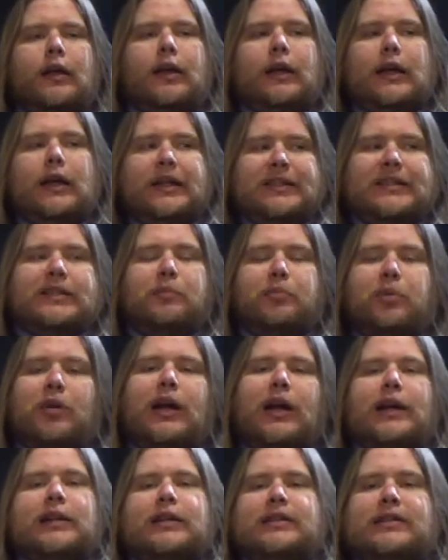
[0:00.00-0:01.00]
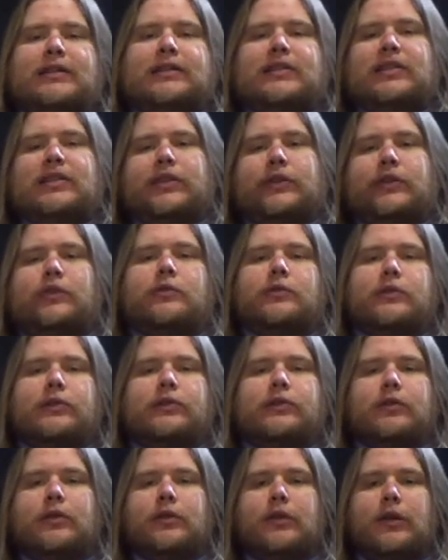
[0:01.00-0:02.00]
And it's the practices they
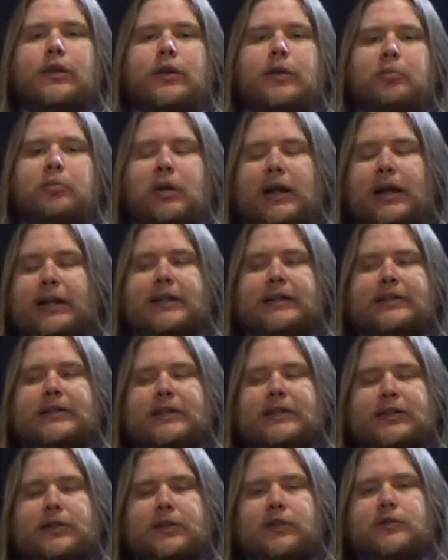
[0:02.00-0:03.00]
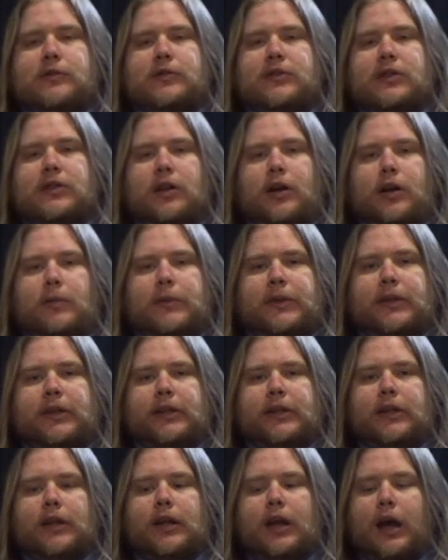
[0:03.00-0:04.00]
use. Practices used
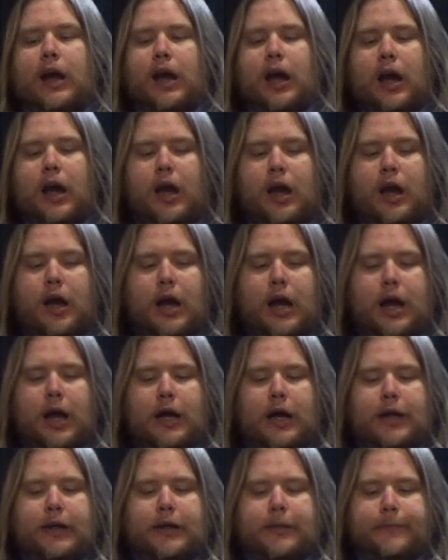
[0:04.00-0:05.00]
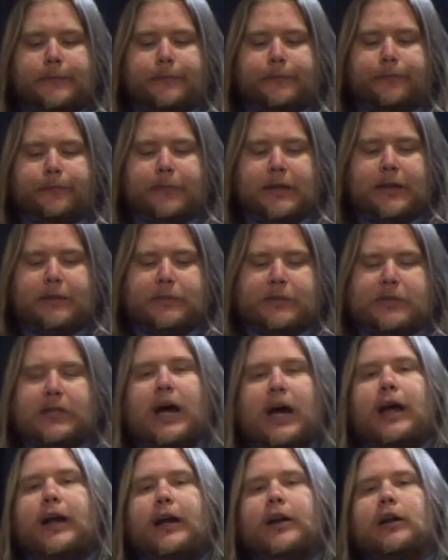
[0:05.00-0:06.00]
commonly. I am
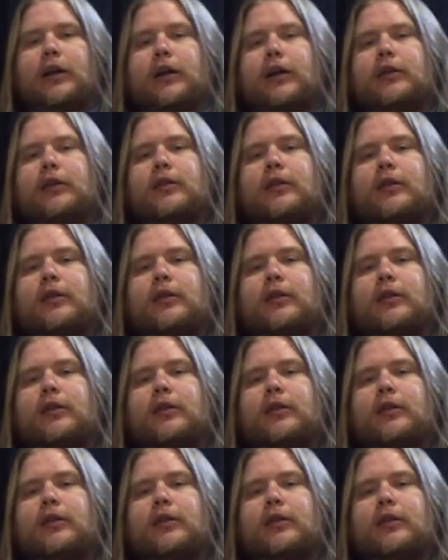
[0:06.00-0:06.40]
tired